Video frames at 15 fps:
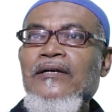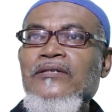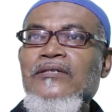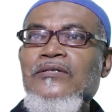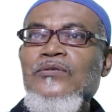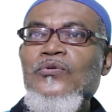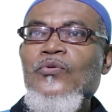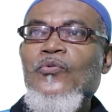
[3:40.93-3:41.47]

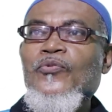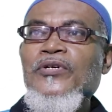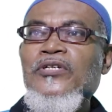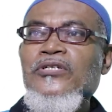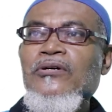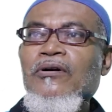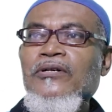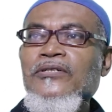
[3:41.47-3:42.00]
as
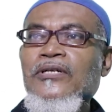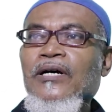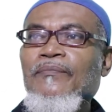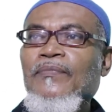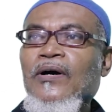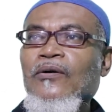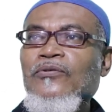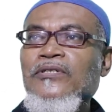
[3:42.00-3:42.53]
we talked
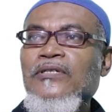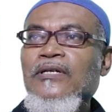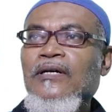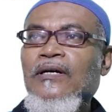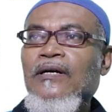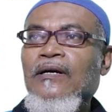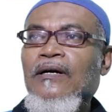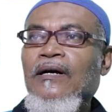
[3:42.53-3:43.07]
about
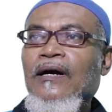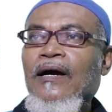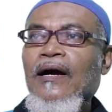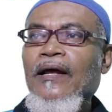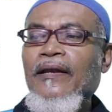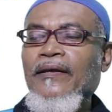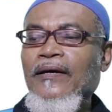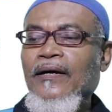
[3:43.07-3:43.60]

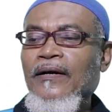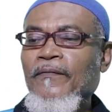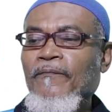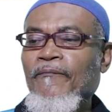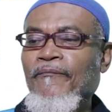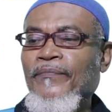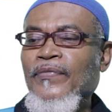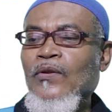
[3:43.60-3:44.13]
earlier.